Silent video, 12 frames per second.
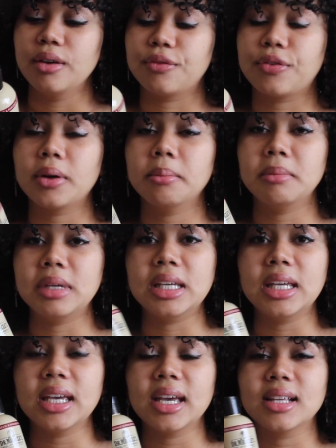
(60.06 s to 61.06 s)
for
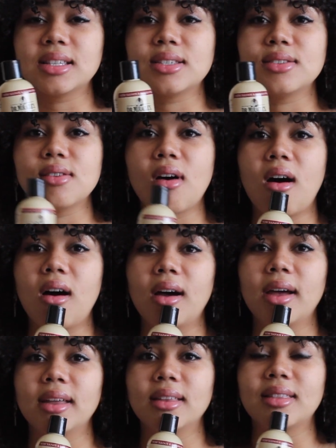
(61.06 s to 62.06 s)
me, it's
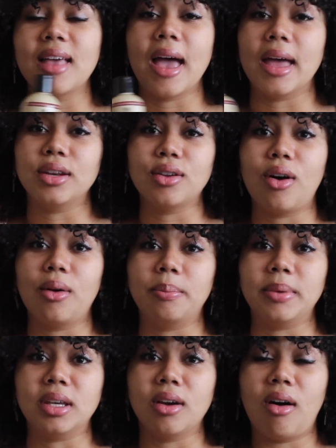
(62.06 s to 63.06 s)
not the end-all
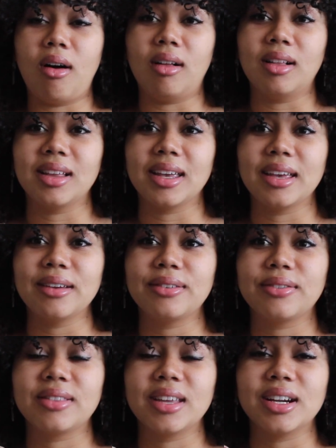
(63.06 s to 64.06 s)
be-all.
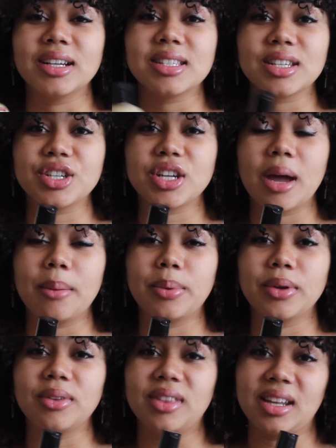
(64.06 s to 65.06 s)
If there is a
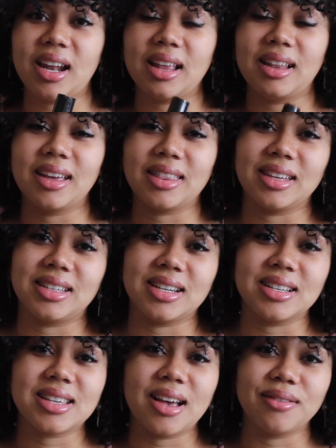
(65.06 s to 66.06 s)
shampoo that I like that
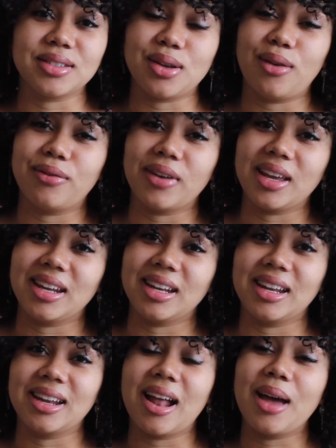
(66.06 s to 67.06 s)
does have sulfate
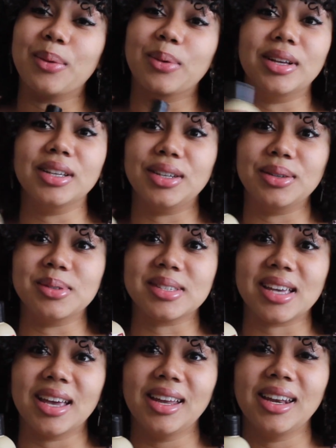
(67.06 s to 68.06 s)
in it, I will
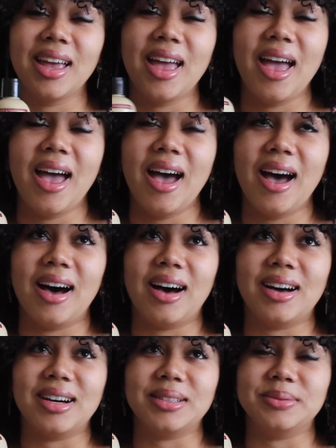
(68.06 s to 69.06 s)
use it.
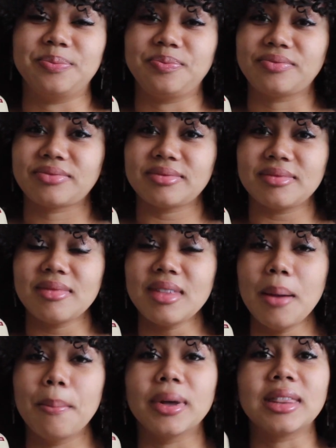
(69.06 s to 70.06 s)

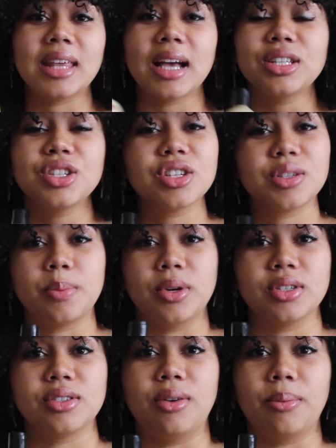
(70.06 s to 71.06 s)
But that's just
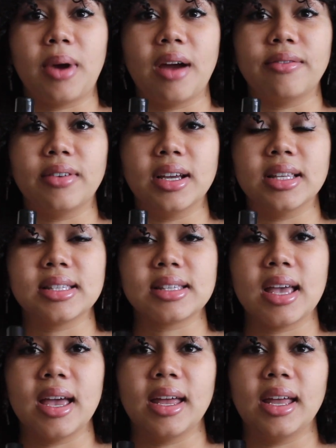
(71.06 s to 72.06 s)
personal preference.
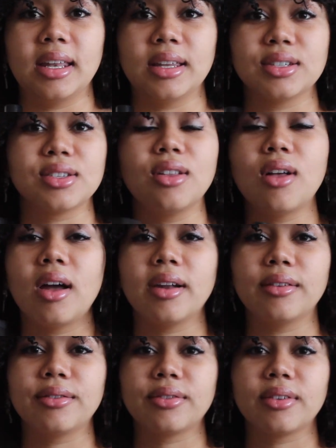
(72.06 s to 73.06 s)
And there's a lot
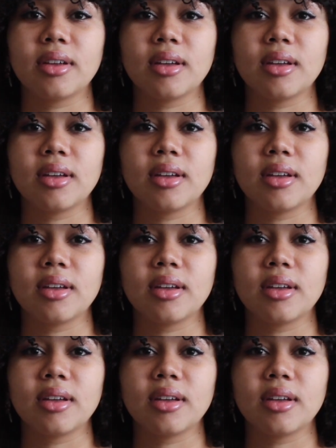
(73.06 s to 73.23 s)
of